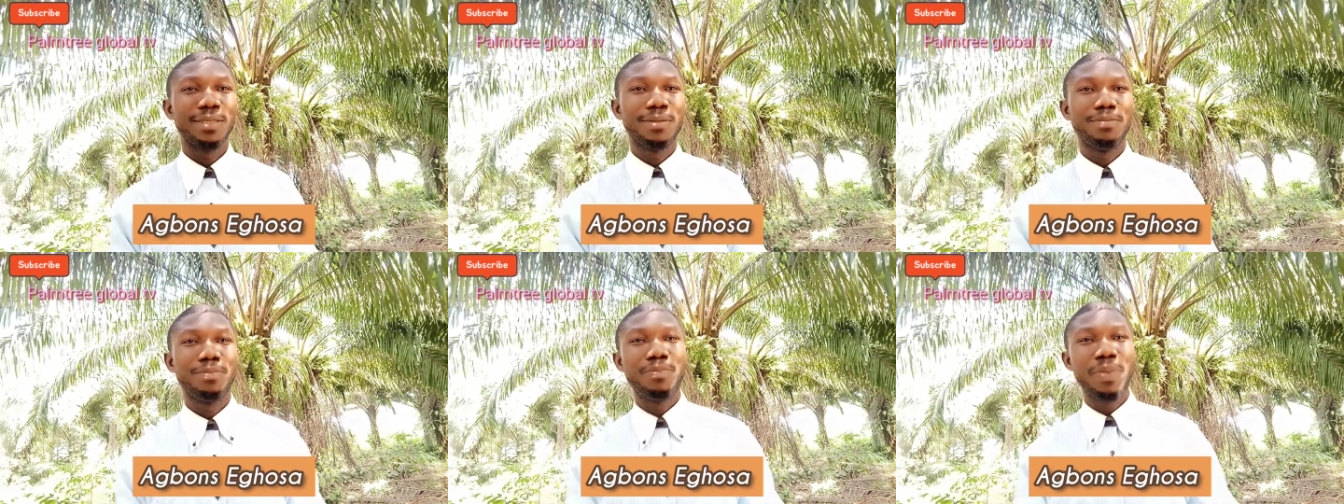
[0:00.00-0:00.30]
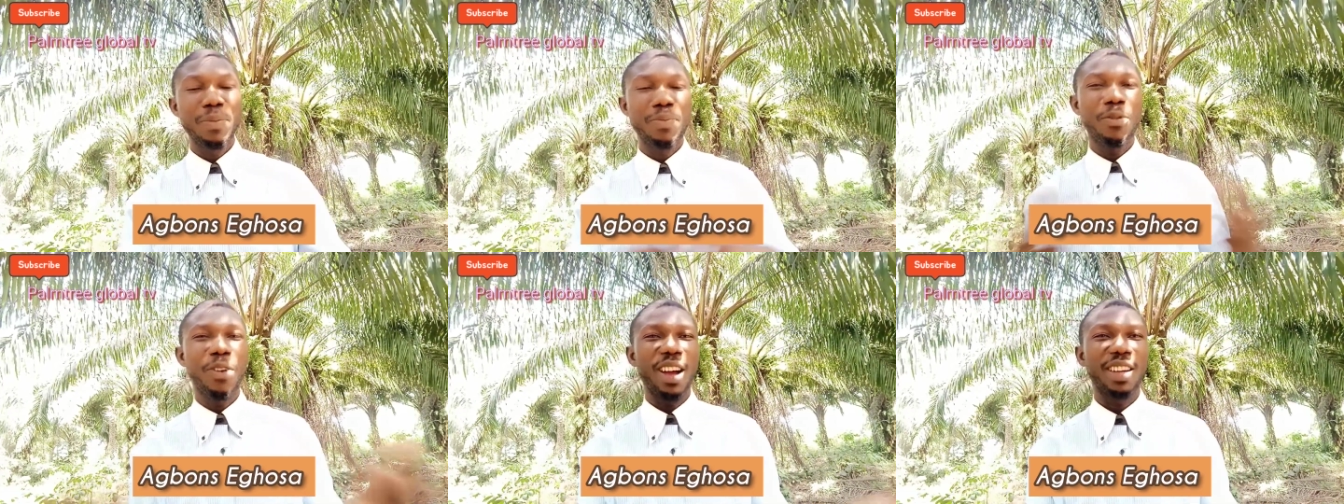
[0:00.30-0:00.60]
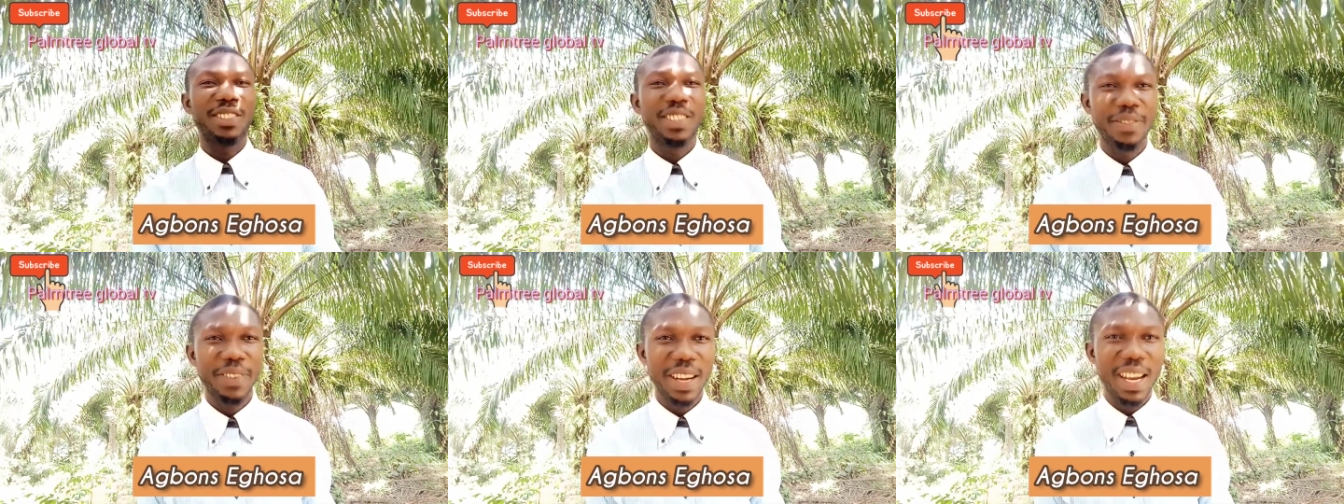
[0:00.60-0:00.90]
people are
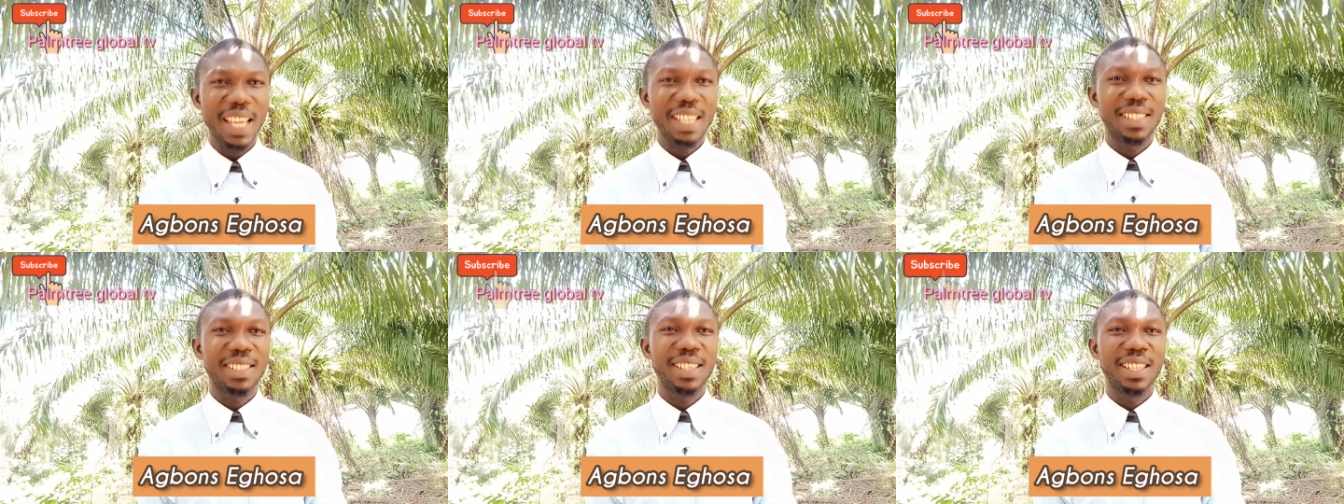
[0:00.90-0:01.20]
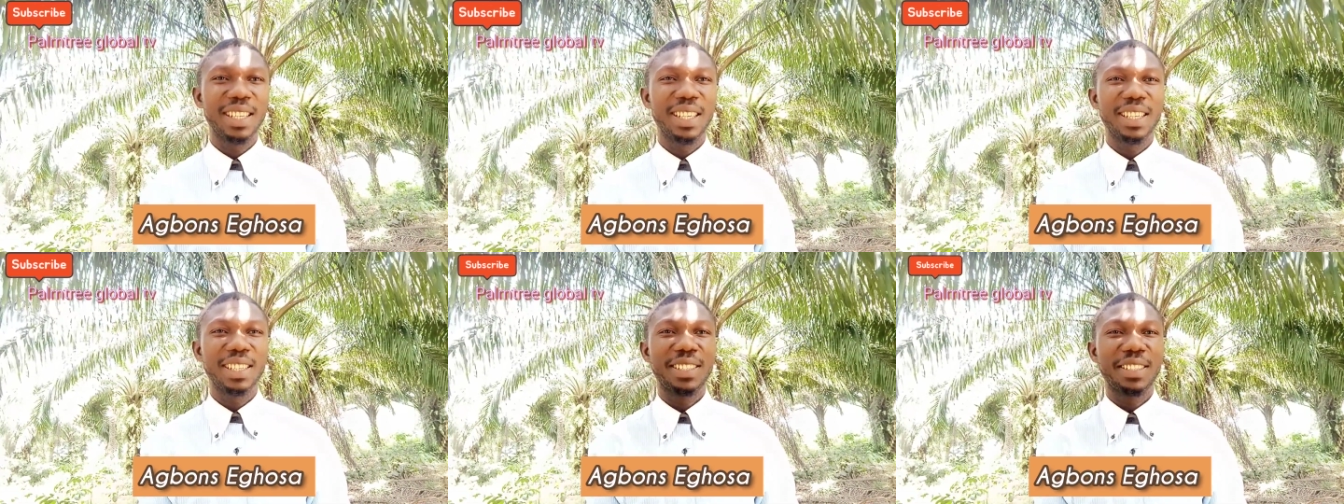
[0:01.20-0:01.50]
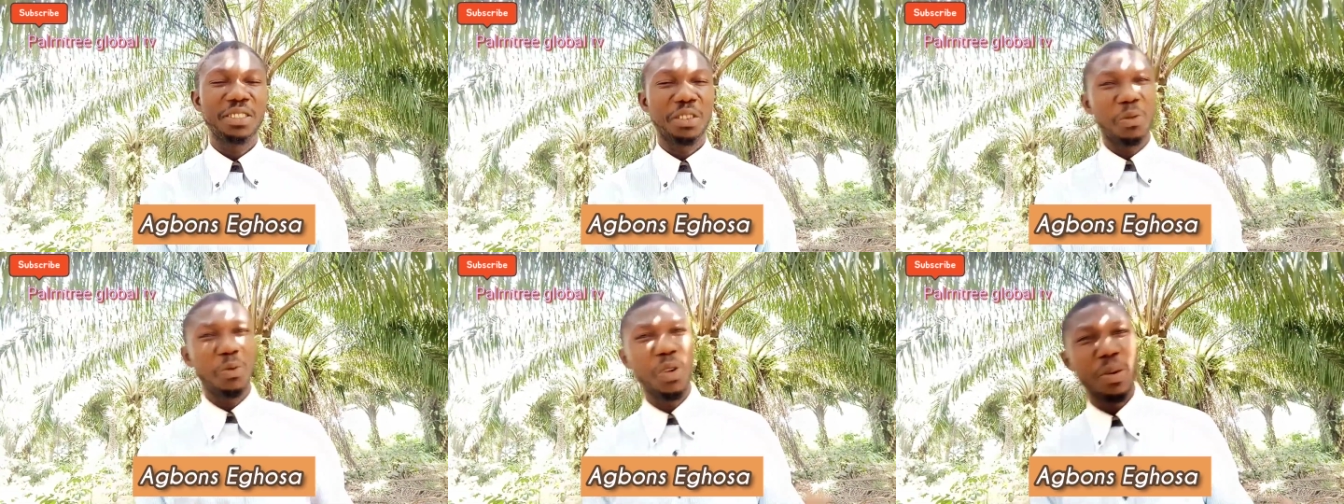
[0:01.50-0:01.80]
trivializing it
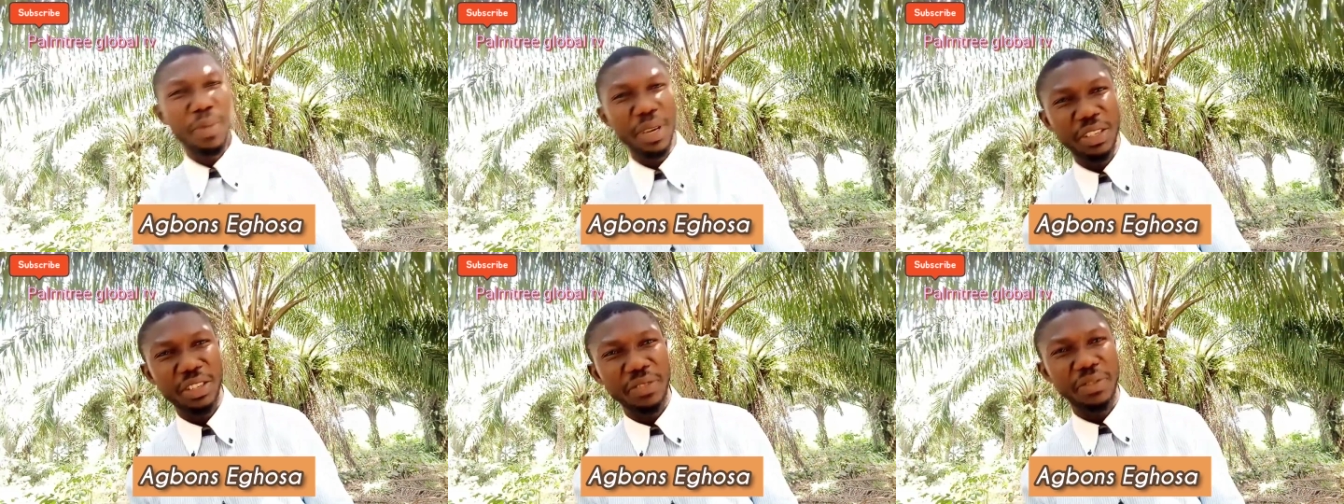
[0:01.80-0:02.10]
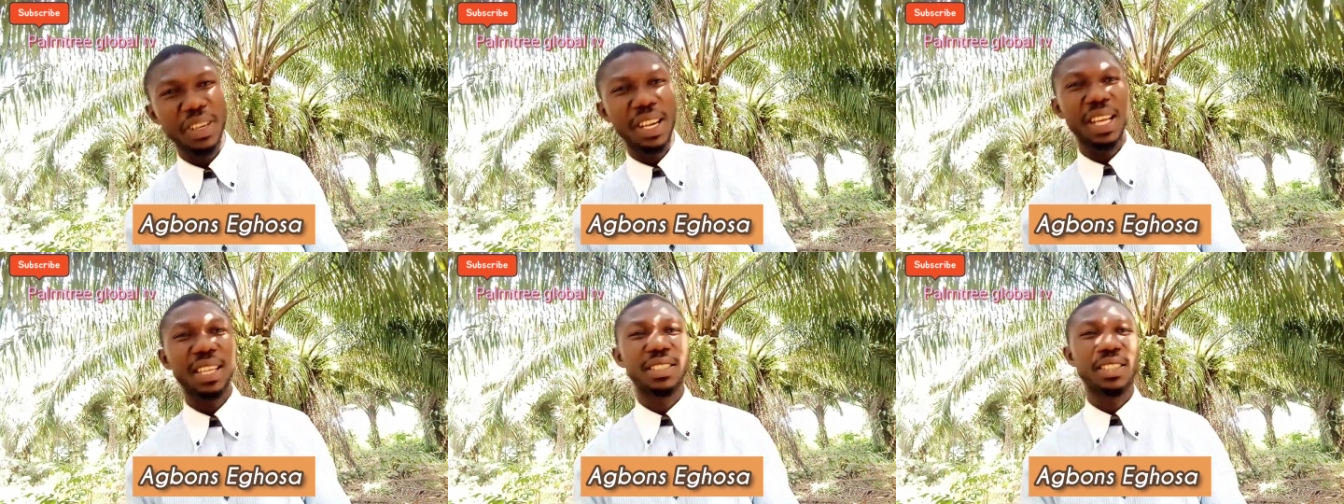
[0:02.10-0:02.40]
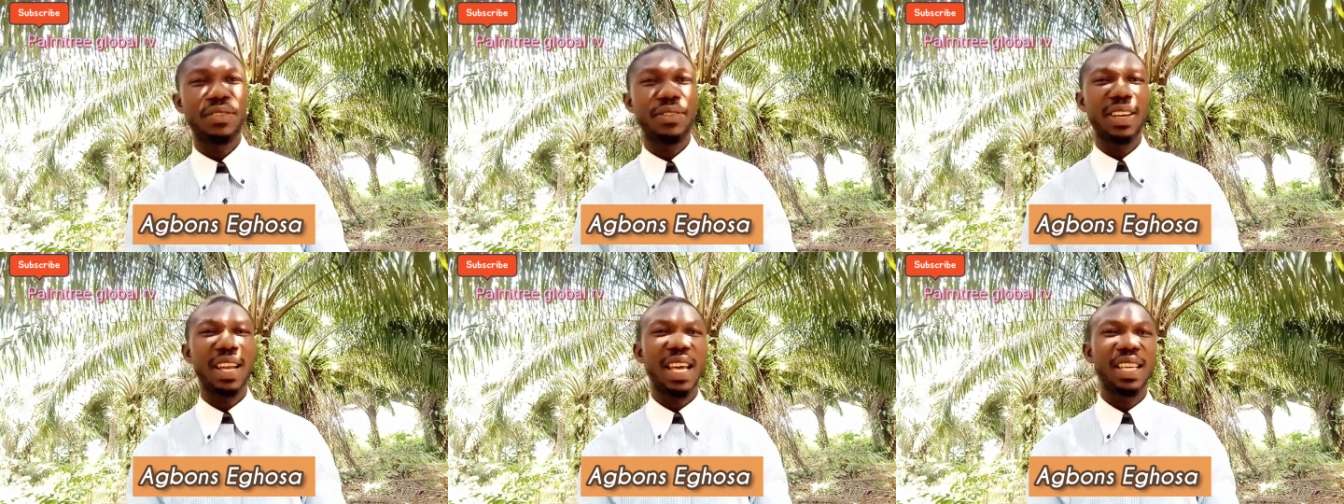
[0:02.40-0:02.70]
some women
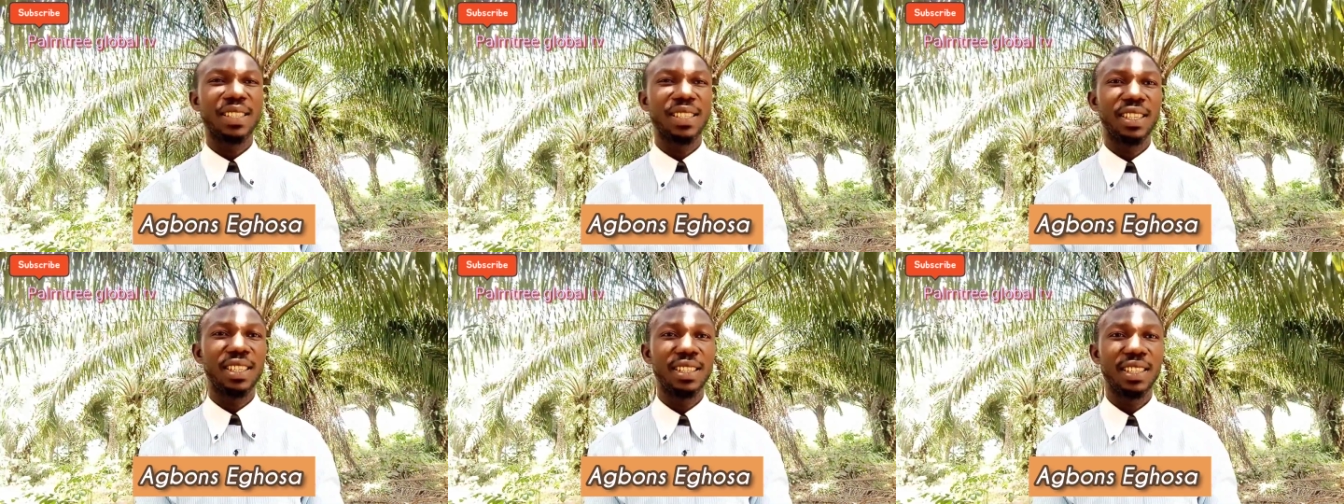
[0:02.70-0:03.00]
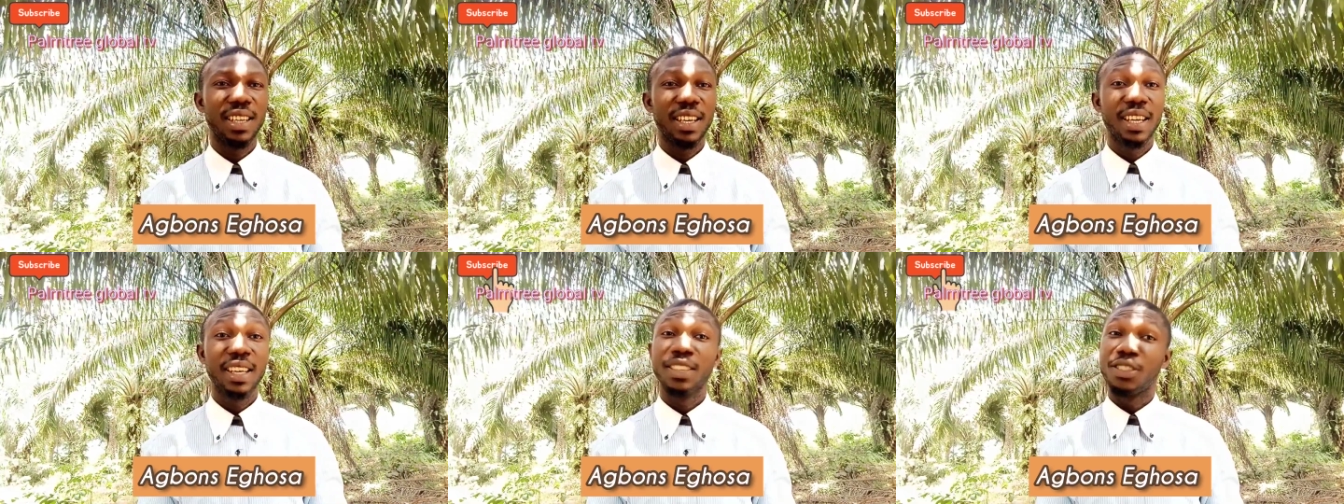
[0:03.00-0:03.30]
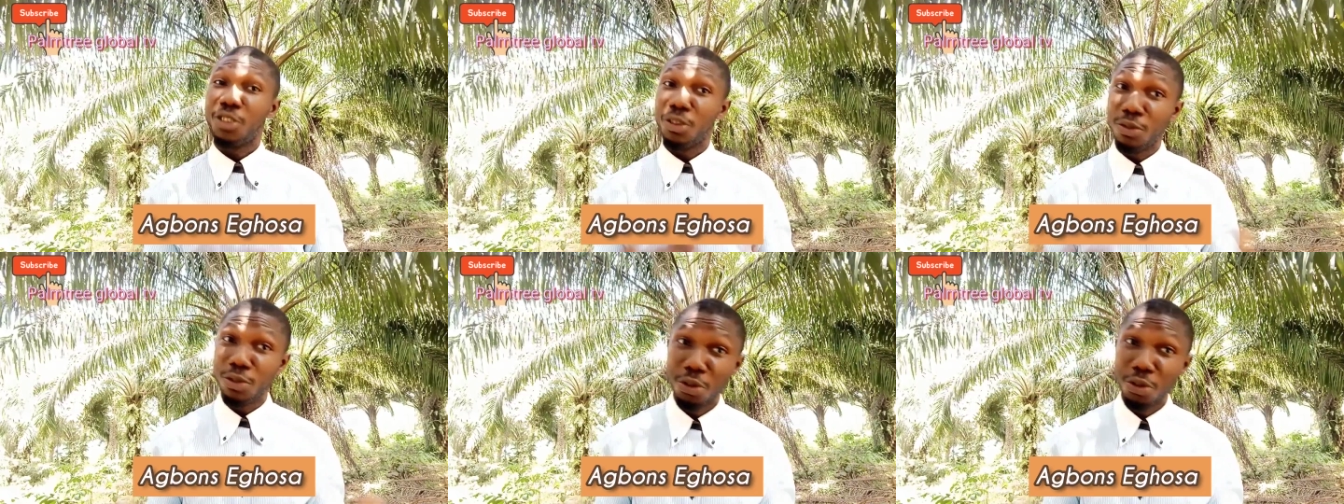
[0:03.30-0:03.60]
trivialize it
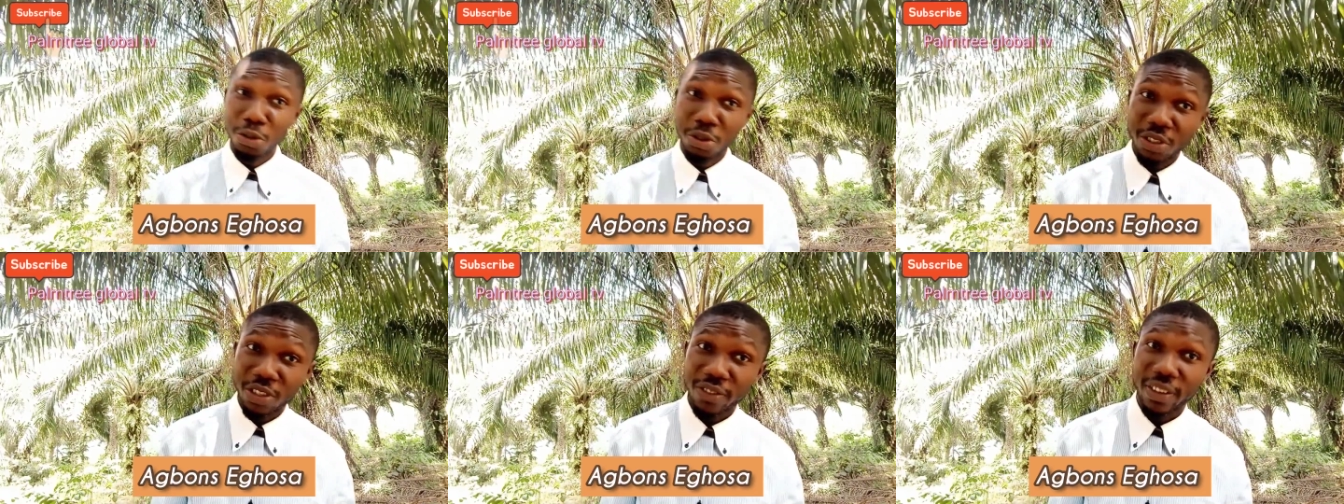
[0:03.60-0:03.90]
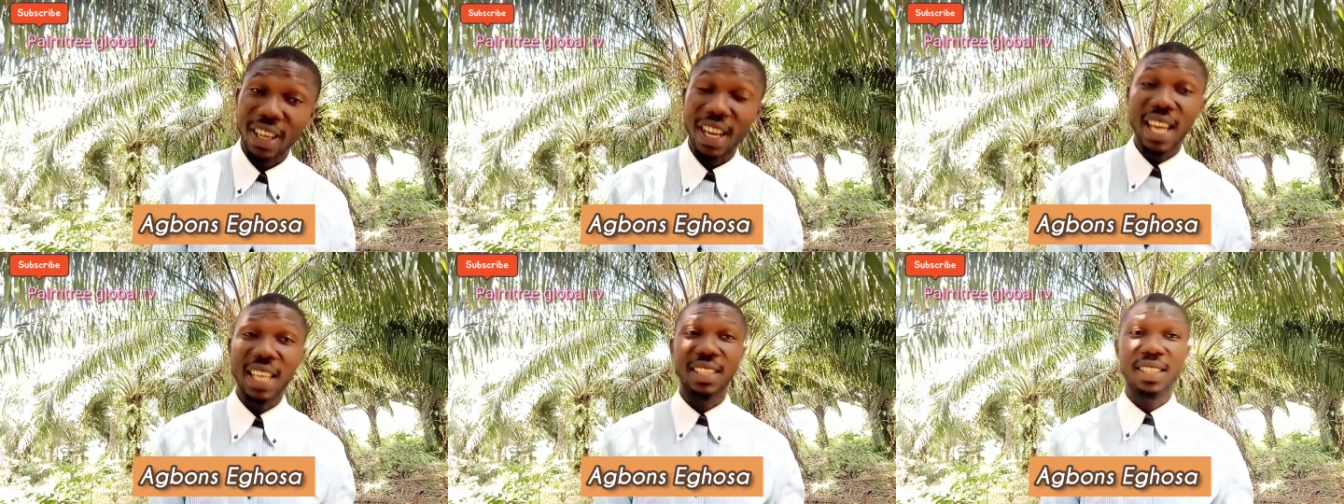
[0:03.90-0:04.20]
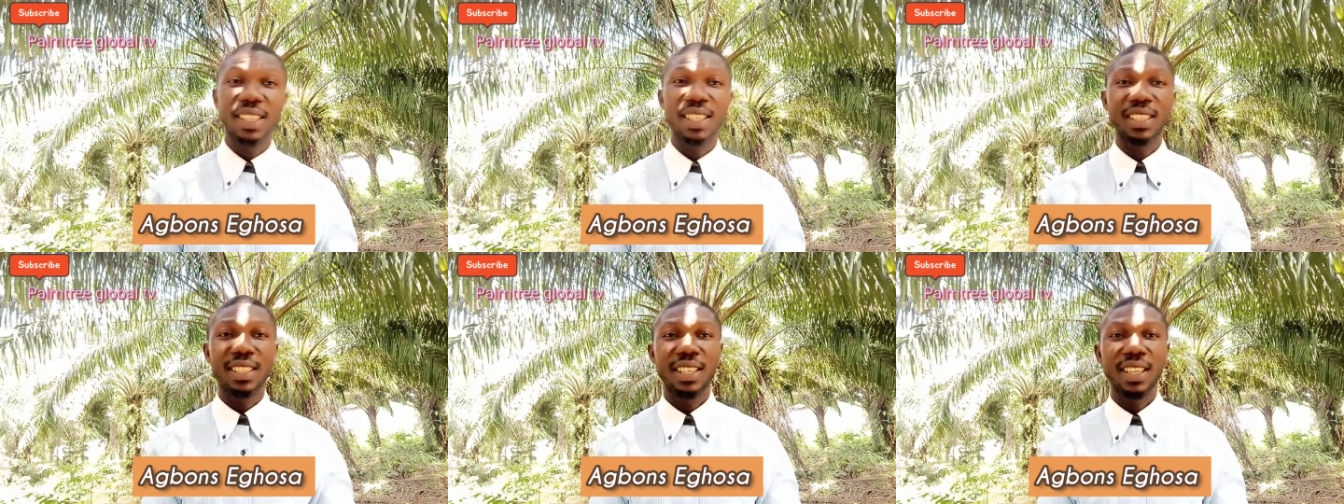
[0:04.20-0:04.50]
some youth trivialize
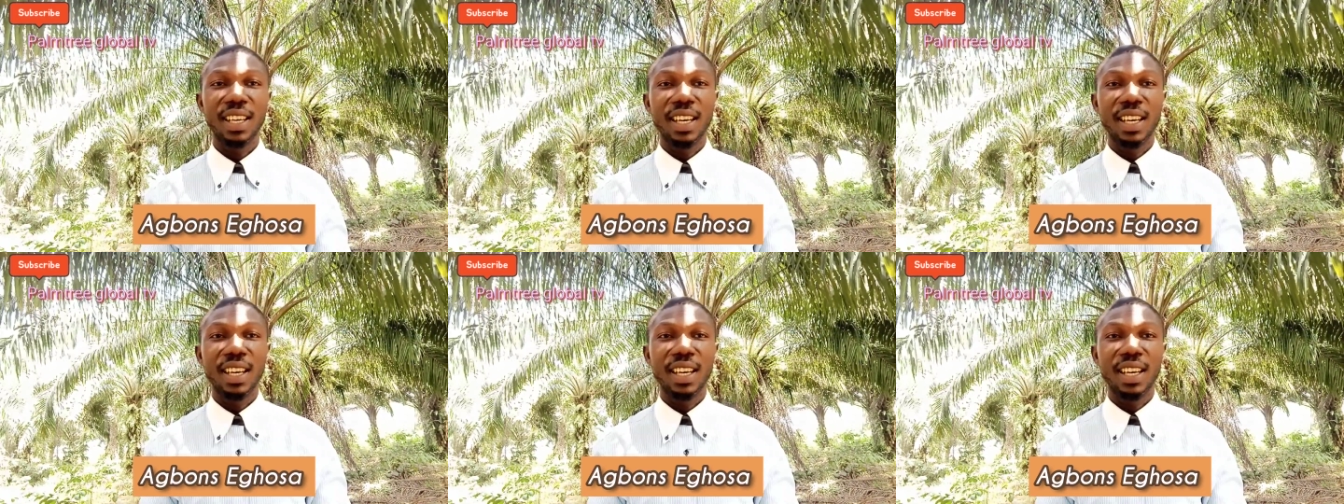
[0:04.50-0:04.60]
it